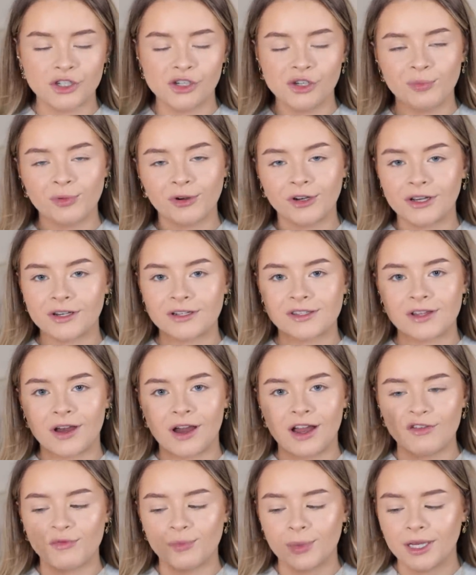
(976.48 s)
two products that
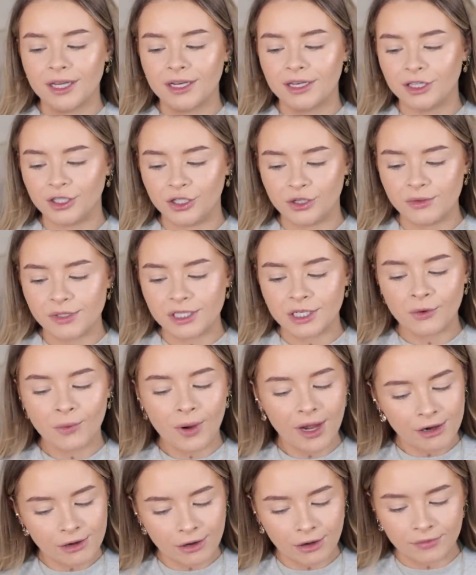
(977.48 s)
I've been using
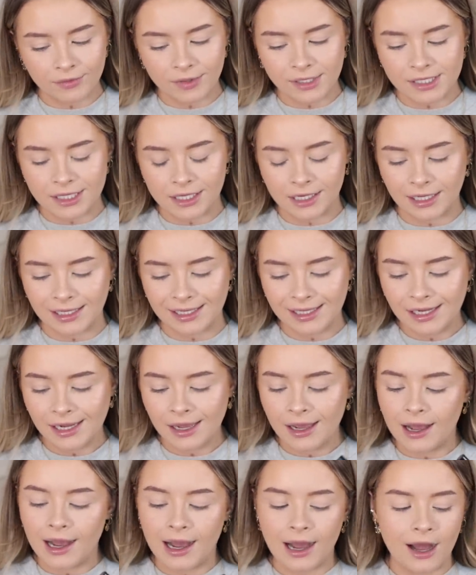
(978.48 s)
quite a lot recently.
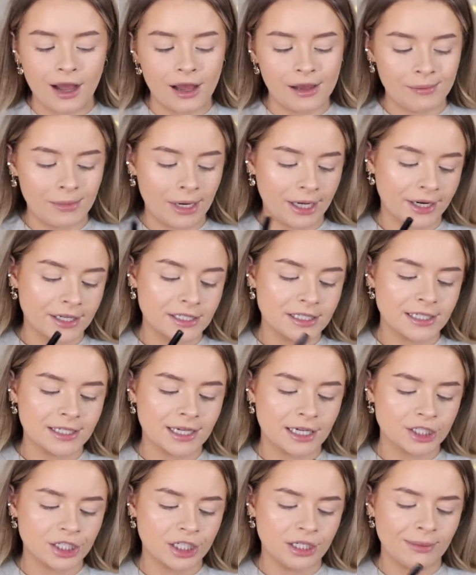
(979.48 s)
Um, and I did
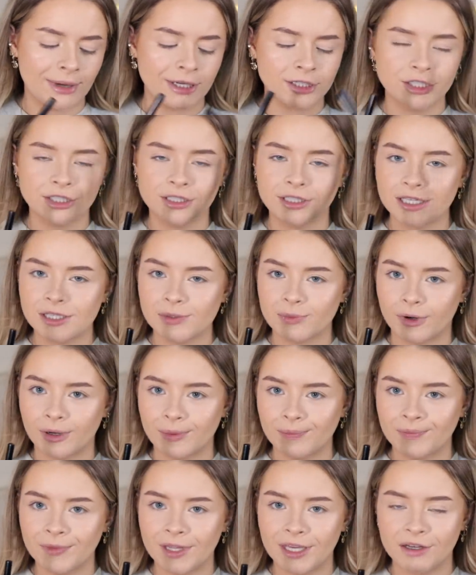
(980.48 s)
actually mention this
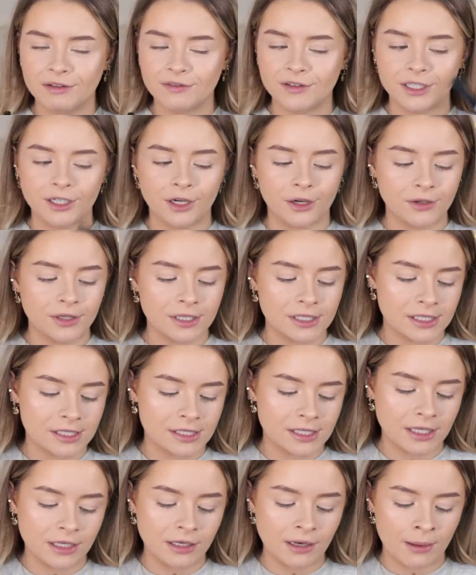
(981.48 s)
one in a video. This
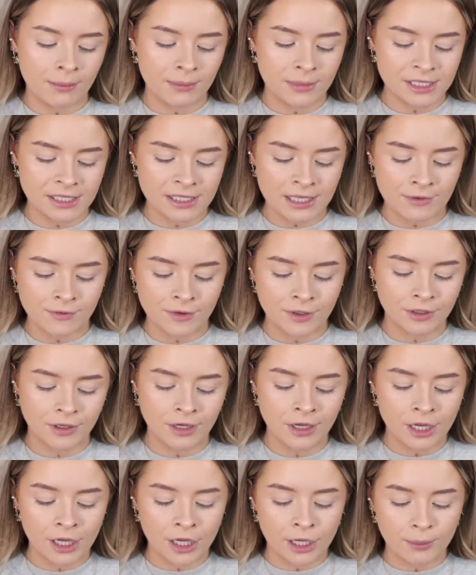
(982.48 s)
is the number seven
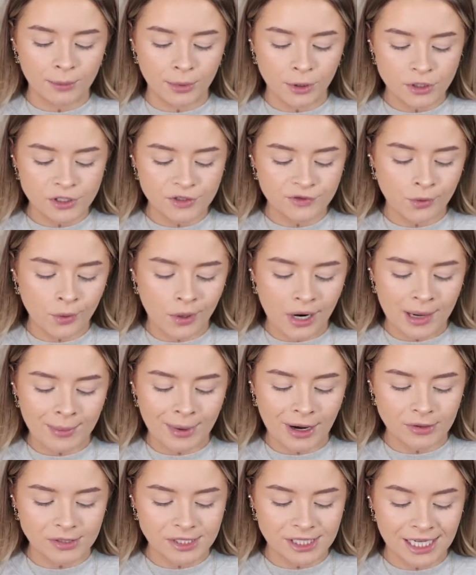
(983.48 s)
Beautiful
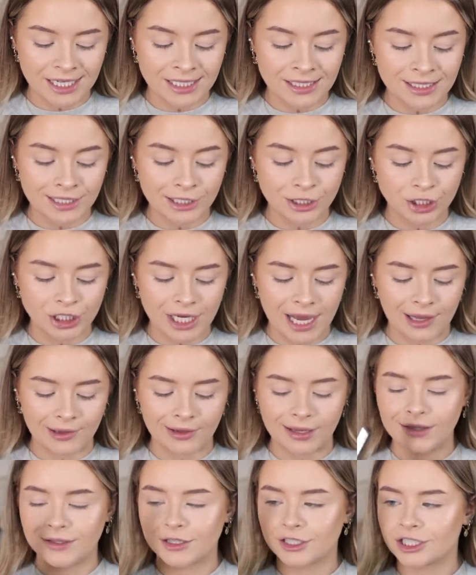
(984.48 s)
Eyebrows Tinted
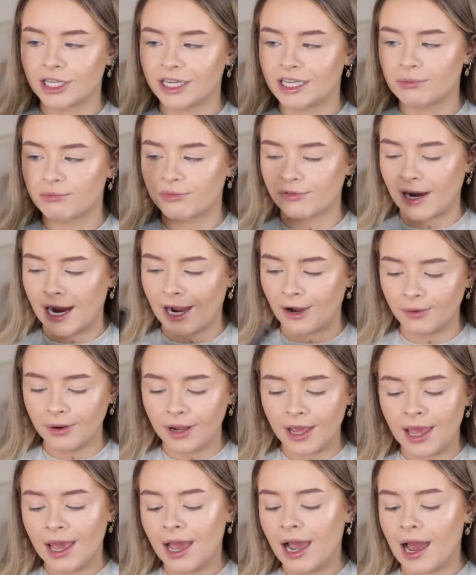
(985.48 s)
Gel in the shade Brown.
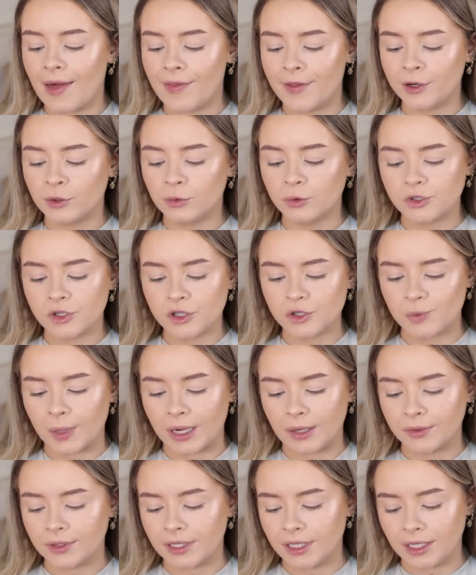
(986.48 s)
And then also as
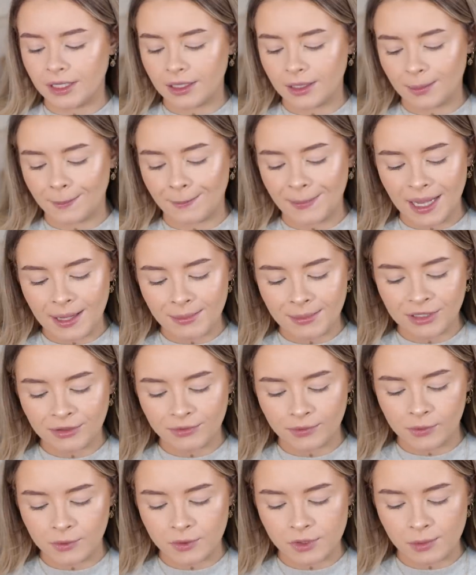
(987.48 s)
well, the Bare
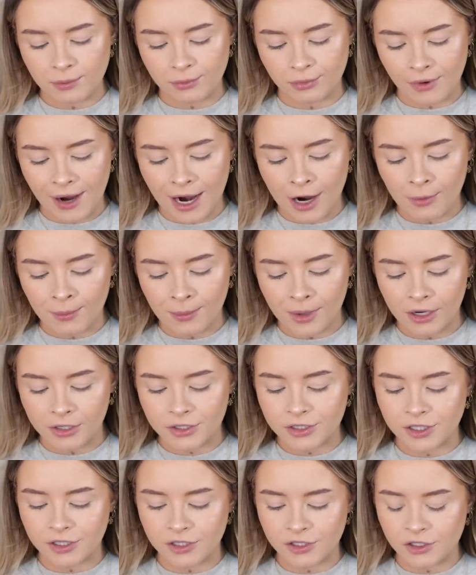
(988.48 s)
Minerals Brow
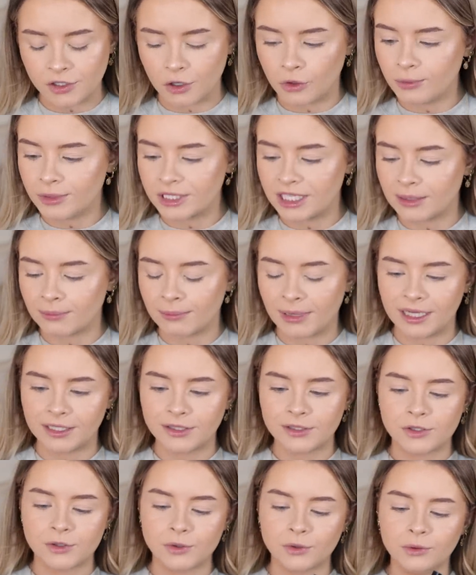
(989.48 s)
Master Sculpting
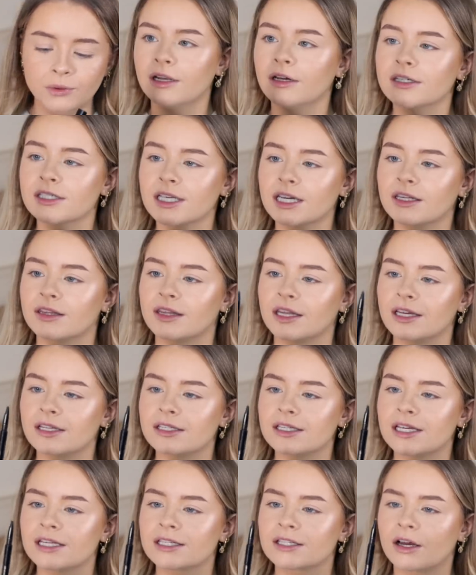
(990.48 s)
Pencil. Looks like
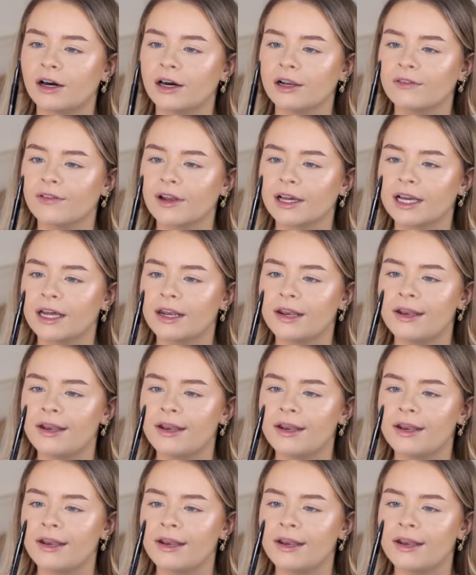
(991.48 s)
this. It's kind of like a